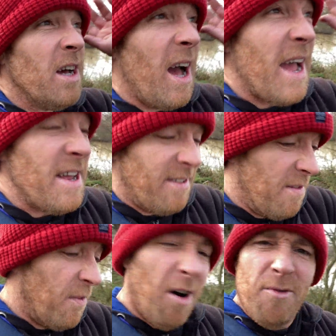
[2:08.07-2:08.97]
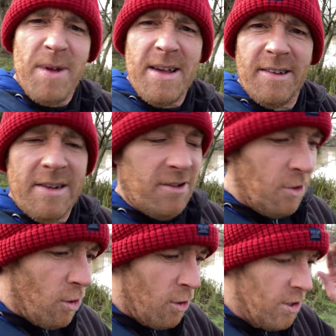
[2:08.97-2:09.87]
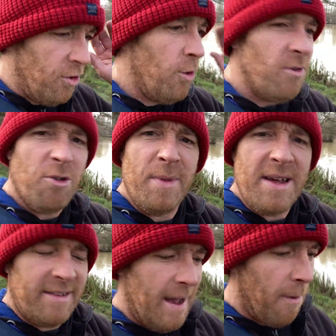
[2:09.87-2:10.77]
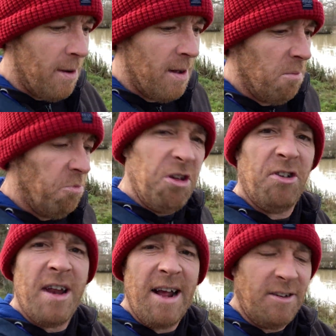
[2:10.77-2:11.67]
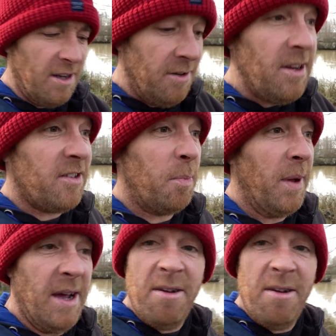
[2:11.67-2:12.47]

85 metres in the sky, 200 metres out, disconnected, disappeared.